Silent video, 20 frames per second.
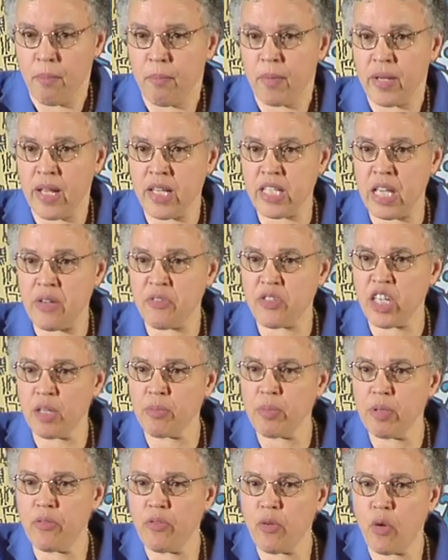But as I've
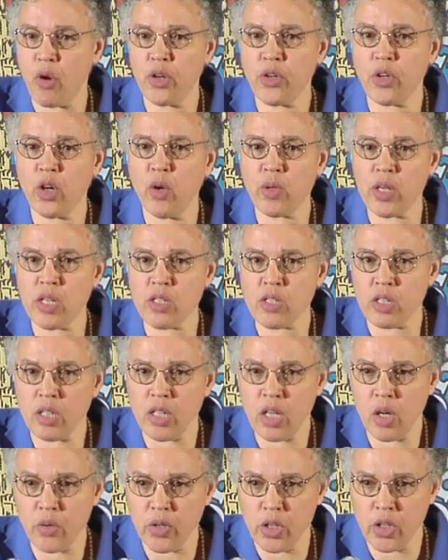said before, no one is
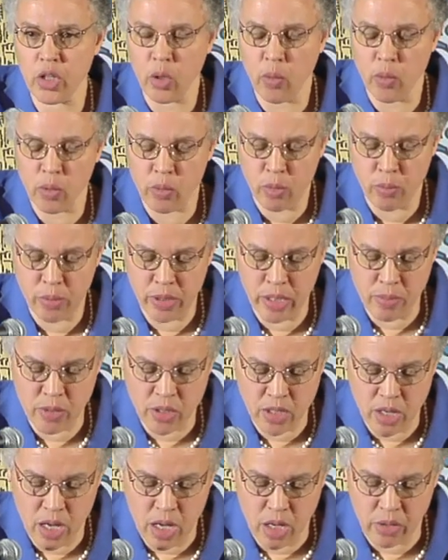alone and no one will be
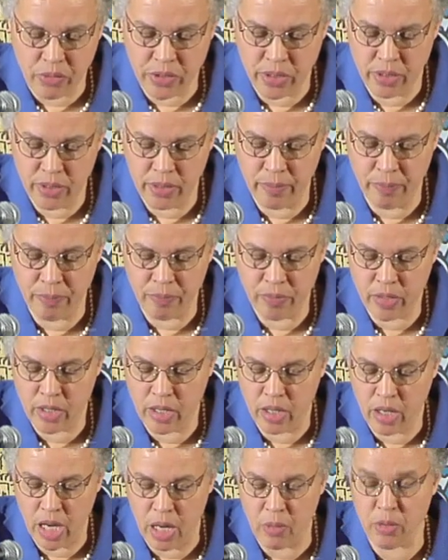absolved.
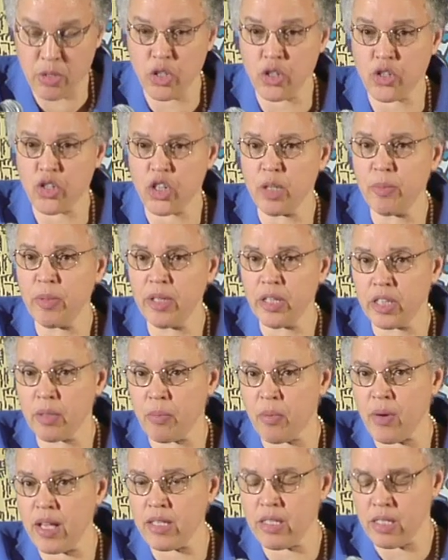I was determined that
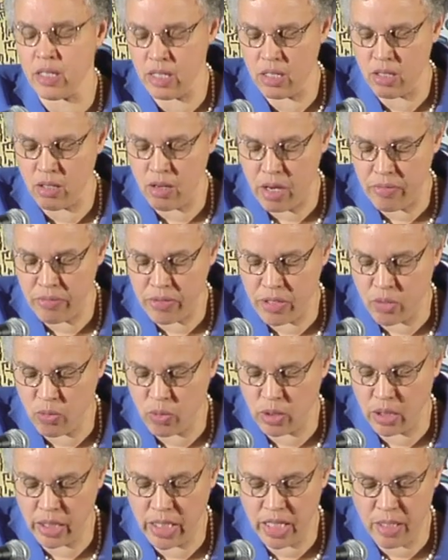the president's office
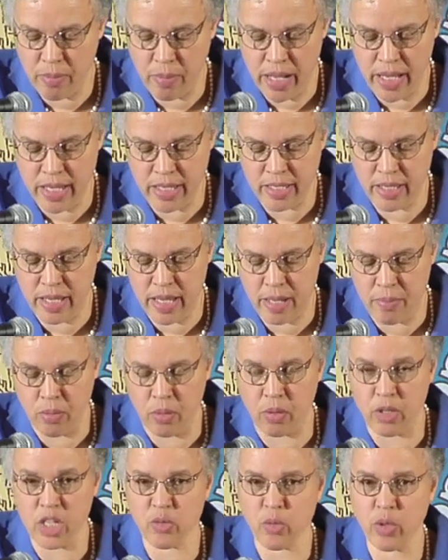would lead by
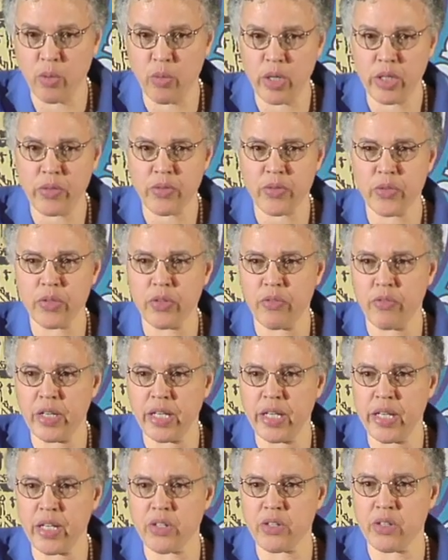example as we worked through the
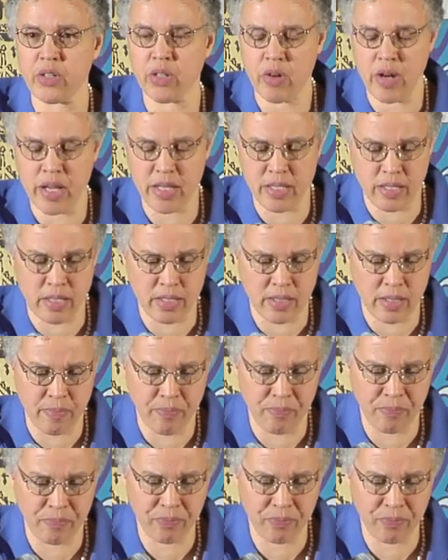financial crisis.